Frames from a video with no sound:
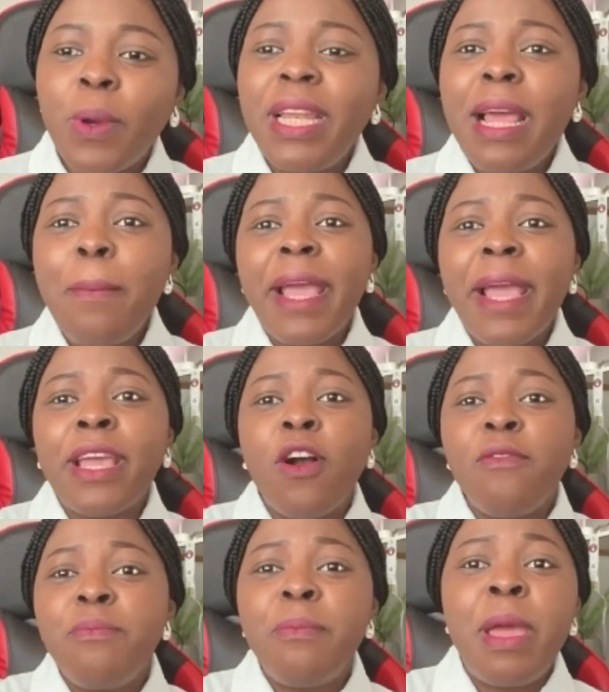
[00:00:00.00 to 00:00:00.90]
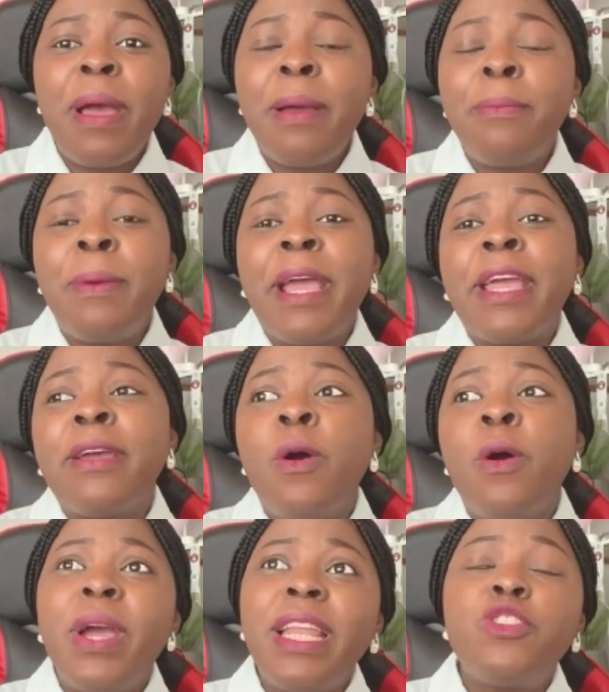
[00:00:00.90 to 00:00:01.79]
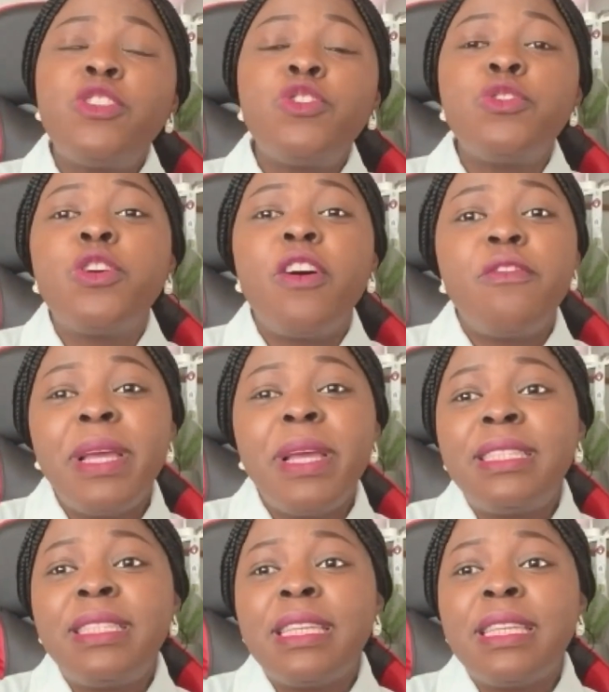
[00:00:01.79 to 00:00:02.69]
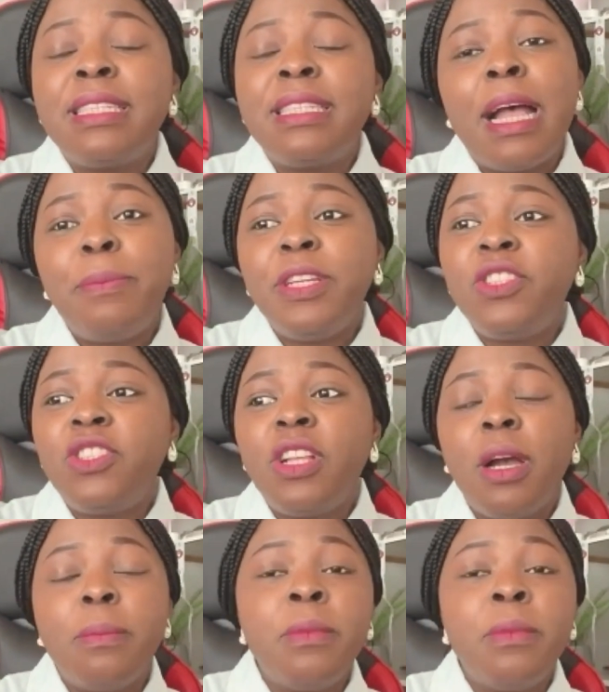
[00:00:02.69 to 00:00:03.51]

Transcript: whether by government, whether through government established